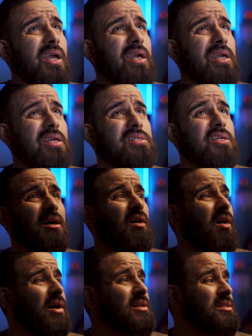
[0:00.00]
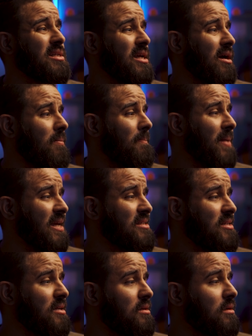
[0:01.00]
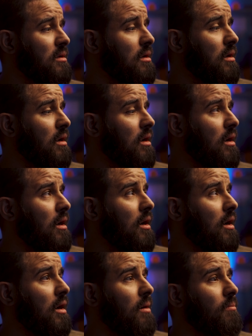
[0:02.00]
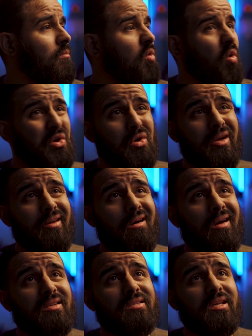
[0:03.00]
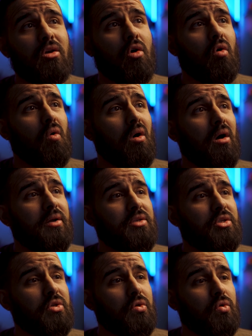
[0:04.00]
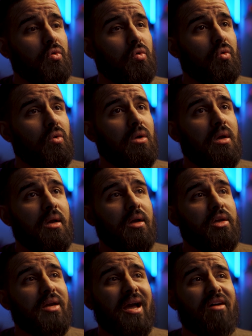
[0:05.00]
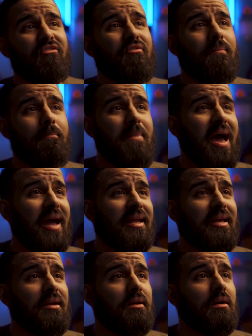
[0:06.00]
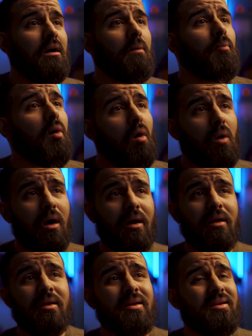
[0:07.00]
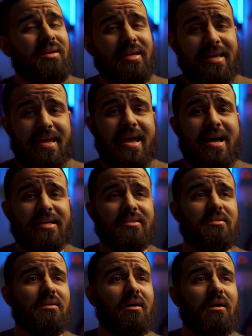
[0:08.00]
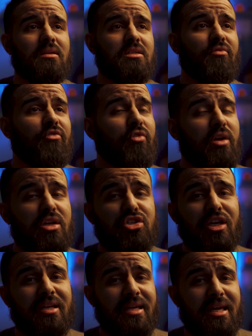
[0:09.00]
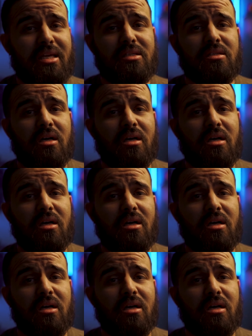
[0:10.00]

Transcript: He is honestly amazing. Or you can honestly go on to, you have Matty Hapoha. He has some footage, and he